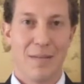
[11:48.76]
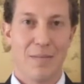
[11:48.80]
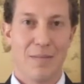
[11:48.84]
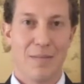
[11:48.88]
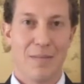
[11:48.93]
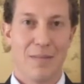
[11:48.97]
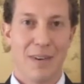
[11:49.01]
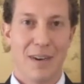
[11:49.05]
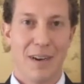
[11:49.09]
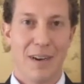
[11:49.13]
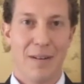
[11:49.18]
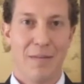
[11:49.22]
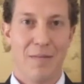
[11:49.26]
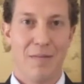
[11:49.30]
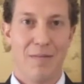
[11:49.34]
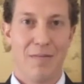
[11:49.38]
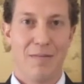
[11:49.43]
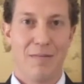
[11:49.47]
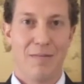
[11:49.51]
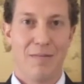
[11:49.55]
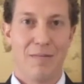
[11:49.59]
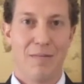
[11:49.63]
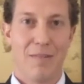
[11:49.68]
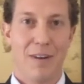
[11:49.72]
and
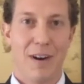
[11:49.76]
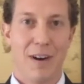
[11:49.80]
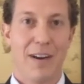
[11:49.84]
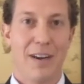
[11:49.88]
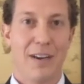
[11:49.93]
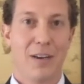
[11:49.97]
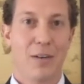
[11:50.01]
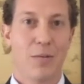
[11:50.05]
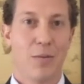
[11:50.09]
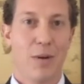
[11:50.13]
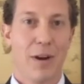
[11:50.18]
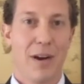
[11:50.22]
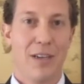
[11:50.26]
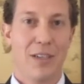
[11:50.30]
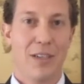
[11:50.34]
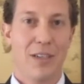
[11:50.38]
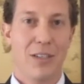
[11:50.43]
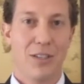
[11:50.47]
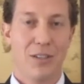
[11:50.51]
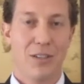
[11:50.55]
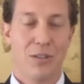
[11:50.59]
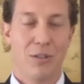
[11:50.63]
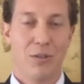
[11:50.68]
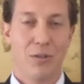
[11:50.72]
finding
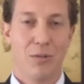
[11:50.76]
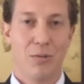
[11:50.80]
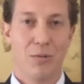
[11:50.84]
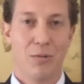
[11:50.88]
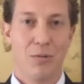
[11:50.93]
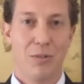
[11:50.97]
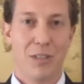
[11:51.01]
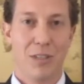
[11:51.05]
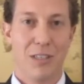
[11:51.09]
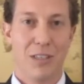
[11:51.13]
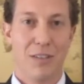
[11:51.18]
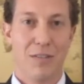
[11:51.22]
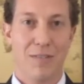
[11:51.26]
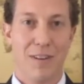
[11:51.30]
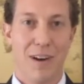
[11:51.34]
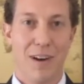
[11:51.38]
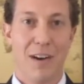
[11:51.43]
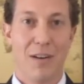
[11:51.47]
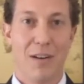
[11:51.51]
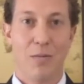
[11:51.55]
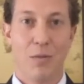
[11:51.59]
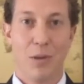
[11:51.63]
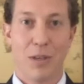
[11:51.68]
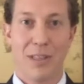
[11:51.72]
ways to
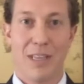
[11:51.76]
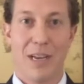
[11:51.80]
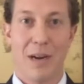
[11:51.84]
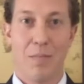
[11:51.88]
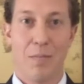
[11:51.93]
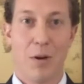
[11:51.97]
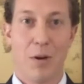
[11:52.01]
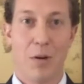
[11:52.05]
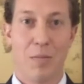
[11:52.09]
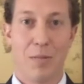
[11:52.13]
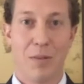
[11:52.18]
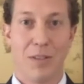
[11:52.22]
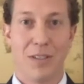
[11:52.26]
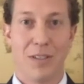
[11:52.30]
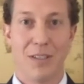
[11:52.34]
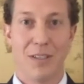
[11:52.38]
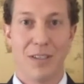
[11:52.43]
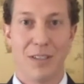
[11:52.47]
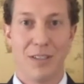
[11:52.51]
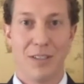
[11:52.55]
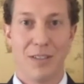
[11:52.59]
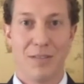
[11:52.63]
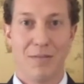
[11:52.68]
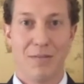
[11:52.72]
define what that purpose
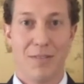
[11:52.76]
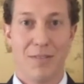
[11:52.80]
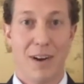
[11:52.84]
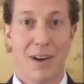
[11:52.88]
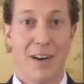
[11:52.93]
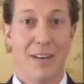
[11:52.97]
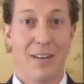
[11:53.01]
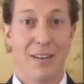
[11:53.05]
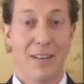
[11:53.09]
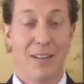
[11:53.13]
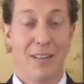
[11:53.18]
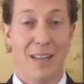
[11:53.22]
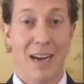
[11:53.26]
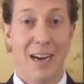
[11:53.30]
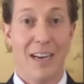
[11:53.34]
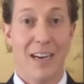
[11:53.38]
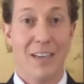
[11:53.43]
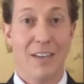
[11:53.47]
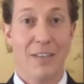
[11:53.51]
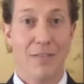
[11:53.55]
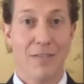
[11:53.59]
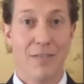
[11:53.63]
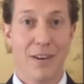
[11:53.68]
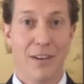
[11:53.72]
is, find
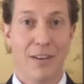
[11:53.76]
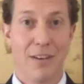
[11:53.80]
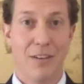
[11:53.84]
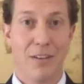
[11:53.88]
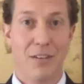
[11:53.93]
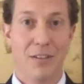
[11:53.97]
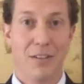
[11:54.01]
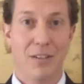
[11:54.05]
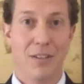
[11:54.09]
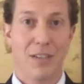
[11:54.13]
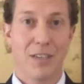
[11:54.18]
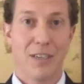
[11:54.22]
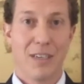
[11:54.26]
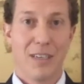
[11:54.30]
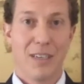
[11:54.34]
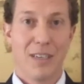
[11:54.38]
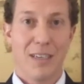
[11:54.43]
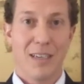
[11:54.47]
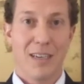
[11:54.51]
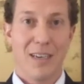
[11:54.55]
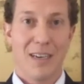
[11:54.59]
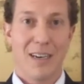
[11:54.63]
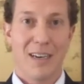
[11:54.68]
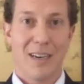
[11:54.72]
aligned funders,
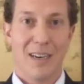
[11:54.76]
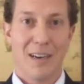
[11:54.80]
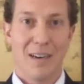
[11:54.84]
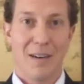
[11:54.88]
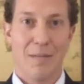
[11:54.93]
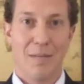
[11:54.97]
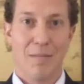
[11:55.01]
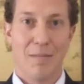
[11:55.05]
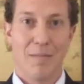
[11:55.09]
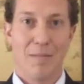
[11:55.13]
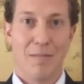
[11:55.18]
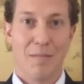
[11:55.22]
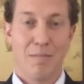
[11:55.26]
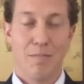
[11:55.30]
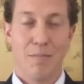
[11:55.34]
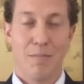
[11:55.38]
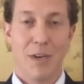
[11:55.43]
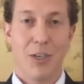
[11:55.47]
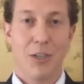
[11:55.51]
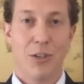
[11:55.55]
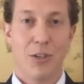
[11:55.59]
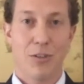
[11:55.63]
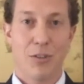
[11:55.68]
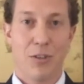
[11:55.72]

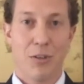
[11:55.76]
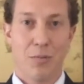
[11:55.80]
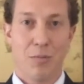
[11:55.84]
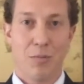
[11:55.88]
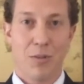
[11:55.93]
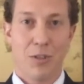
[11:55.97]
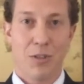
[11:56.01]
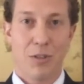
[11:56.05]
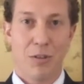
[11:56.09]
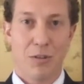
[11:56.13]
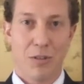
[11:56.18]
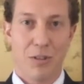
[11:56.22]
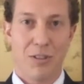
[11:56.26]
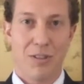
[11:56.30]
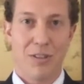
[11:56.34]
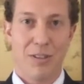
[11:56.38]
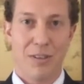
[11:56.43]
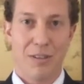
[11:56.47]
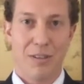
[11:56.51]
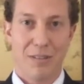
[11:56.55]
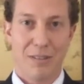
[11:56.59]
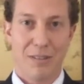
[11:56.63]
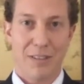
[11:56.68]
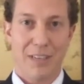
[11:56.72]
measure the results
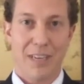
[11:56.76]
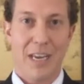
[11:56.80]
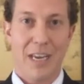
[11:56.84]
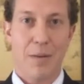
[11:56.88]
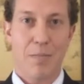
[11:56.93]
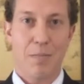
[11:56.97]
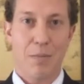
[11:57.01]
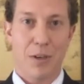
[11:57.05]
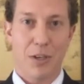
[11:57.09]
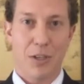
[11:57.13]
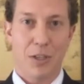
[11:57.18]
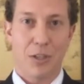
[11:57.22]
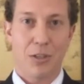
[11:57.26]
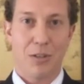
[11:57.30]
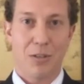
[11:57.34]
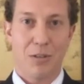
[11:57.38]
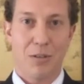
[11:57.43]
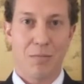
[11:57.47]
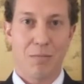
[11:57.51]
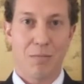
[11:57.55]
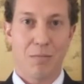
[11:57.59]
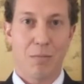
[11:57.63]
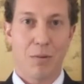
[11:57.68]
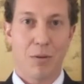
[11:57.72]
that keep
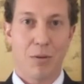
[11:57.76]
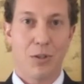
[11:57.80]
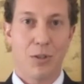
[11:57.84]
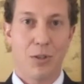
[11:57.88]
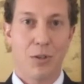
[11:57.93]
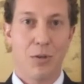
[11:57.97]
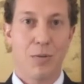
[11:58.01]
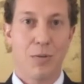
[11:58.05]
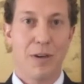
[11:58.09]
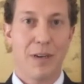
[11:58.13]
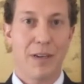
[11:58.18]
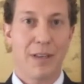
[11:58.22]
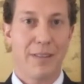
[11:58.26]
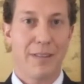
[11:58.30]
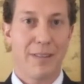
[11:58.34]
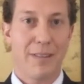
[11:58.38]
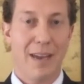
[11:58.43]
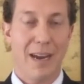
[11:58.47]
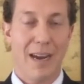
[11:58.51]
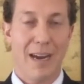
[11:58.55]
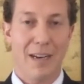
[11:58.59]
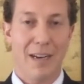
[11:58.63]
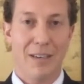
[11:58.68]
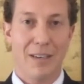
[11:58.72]
us pursuing
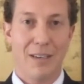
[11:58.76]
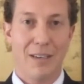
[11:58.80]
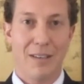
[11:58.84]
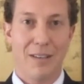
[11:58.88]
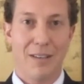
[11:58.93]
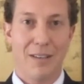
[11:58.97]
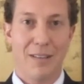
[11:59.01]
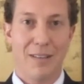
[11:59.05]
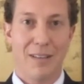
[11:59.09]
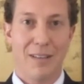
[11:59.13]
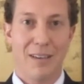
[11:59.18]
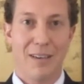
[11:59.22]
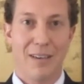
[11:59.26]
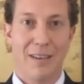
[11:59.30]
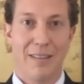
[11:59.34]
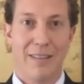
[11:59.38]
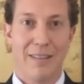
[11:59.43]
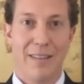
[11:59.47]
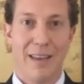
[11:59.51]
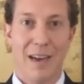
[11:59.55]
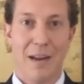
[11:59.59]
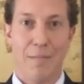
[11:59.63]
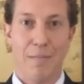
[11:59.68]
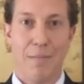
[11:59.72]
that
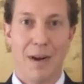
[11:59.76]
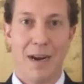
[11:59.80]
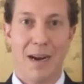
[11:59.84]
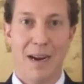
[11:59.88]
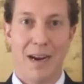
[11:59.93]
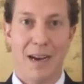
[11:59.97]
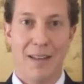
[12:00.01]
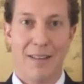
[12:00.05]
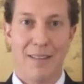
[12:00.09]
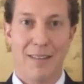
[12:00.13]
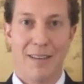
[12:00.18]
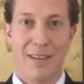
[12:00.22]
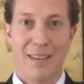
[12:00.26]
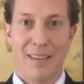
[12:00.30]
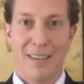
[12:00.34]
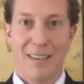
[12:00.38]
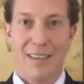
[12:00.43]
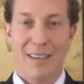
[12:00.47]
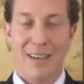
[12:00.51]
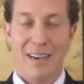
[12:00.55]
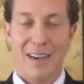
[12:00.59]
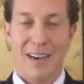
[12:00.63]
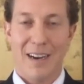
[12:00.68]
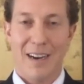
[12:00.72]
path,
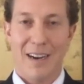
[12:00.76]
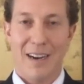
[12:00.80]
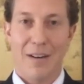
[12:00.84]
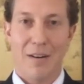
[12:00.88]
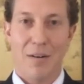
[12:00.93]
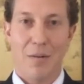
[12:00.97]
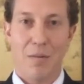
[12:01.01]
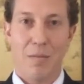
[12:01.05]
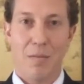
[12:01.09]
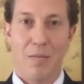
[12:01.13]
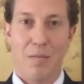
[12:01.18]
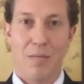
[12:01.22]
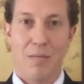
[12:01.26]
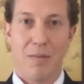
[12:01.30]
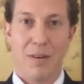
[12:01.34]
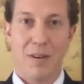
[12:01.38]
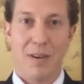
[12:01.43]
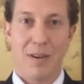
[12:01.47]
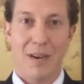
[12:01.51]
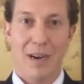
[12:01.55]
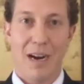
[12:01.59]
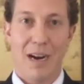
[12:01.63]
and how to